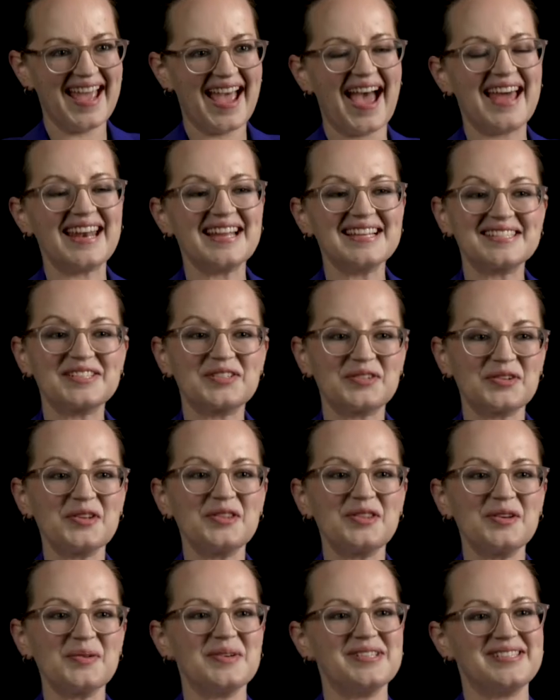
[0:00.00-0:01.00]
And it's
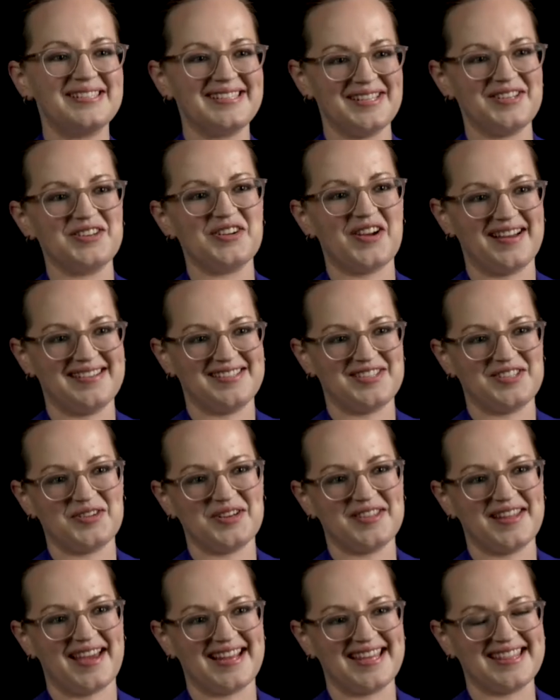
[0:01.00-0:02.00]
good that we see you guys
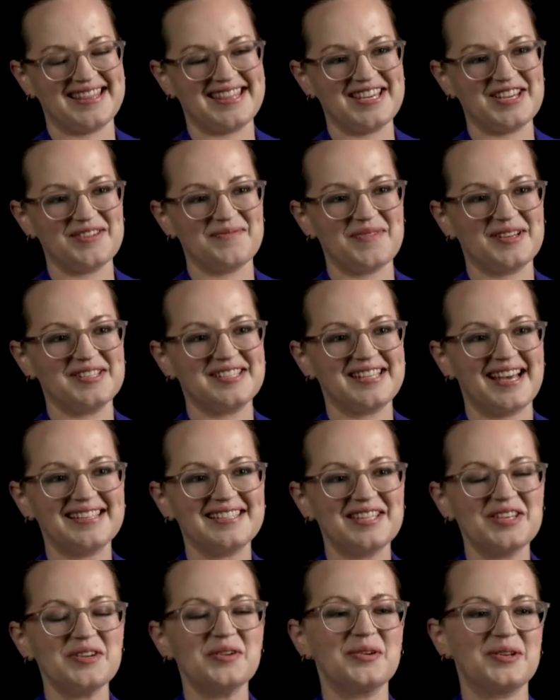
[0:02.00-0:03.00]
doing that, I think, because
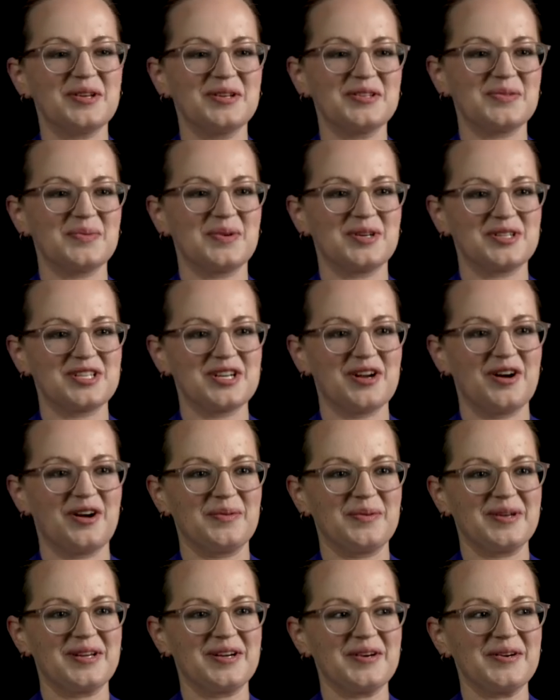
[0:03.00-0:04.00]
as the audience watching
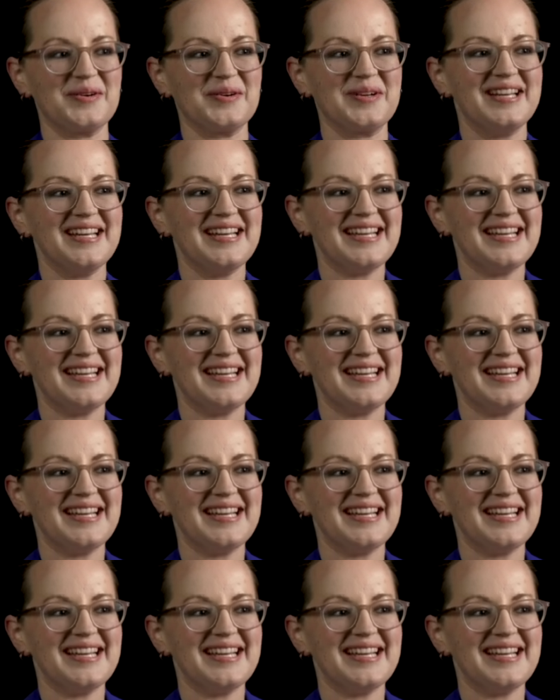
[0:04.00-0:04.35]
on, we go,